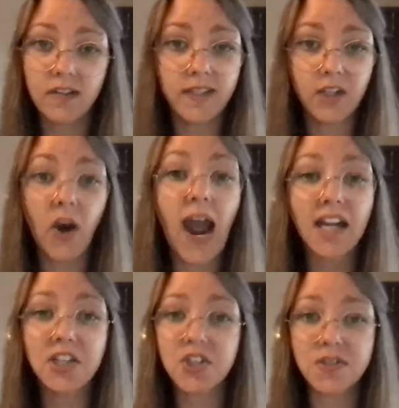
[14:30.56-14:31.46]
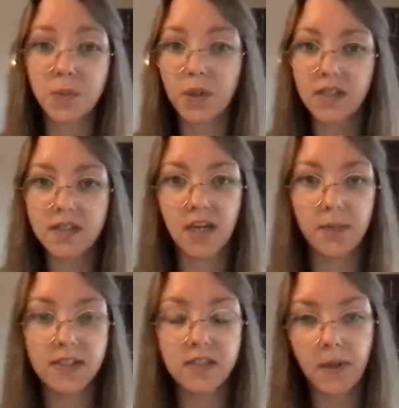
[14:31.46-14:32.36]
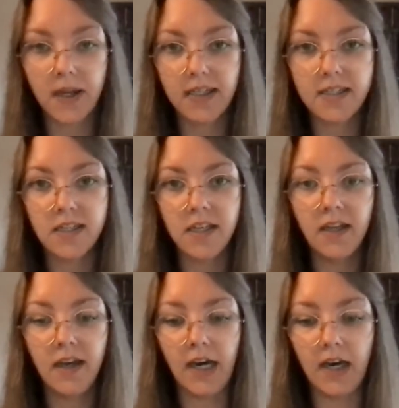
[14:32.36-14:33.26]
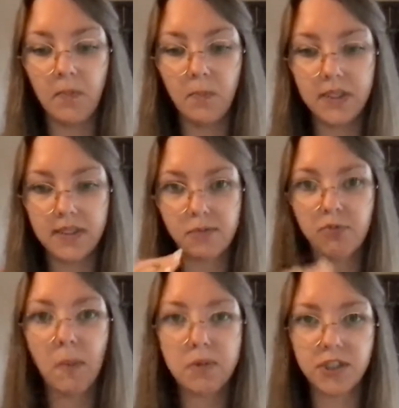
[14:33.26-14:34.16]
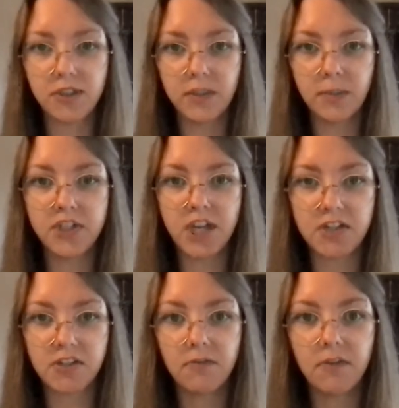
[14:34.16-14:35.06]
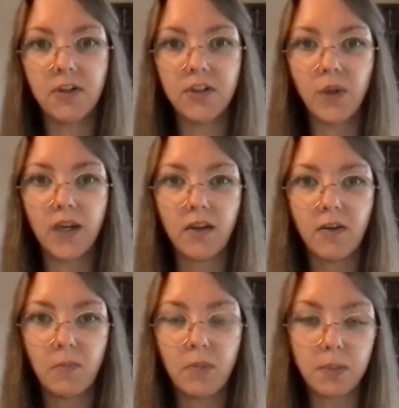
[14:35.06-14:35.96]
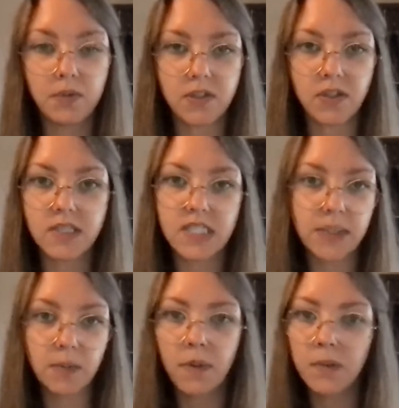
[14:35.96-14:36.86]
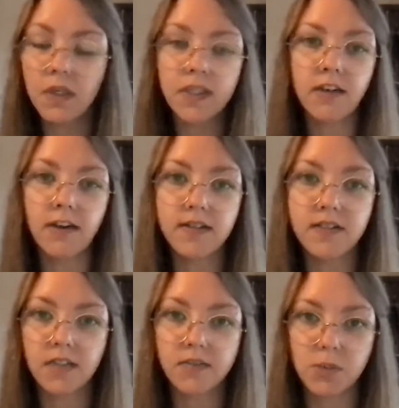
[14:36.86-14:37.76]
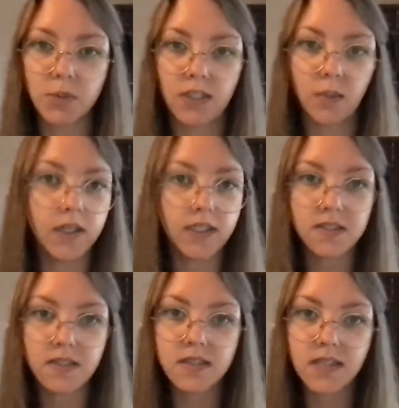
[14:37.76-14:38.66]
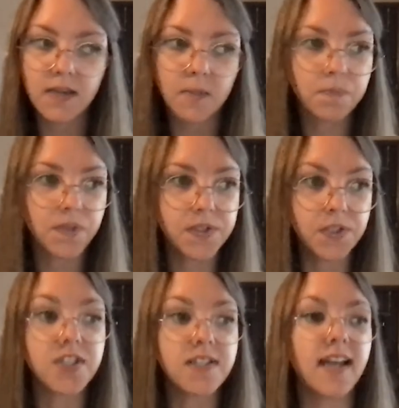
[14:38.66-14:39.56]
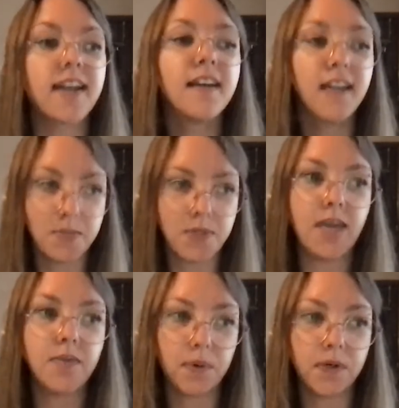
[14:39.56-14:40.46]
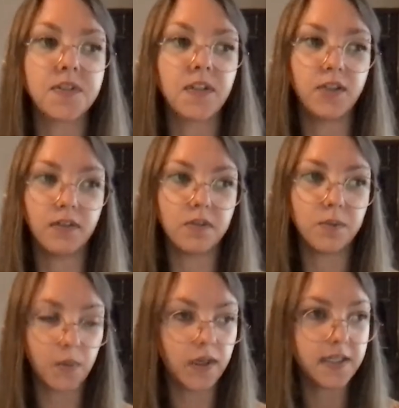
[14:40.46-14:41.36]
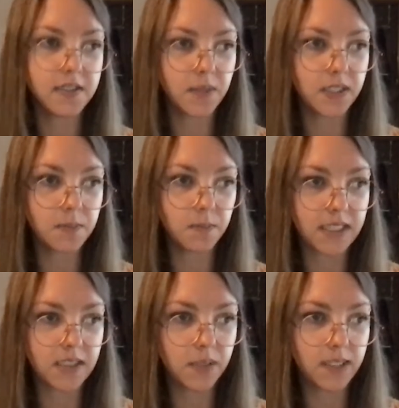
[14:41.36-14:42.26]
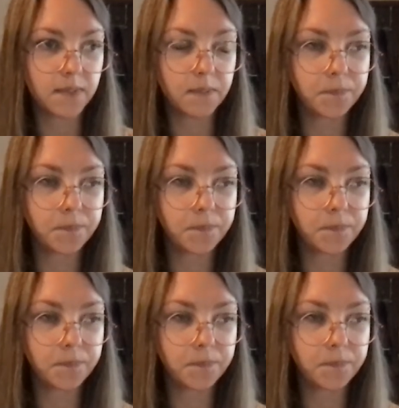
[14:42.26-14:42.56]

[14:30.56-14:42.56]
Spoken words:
crash is the word that's coming to mind. But this rupture in the projection field when people start to see what we really are instead of just what they want us to see. So she said, I became the person who everyone wanted me to be.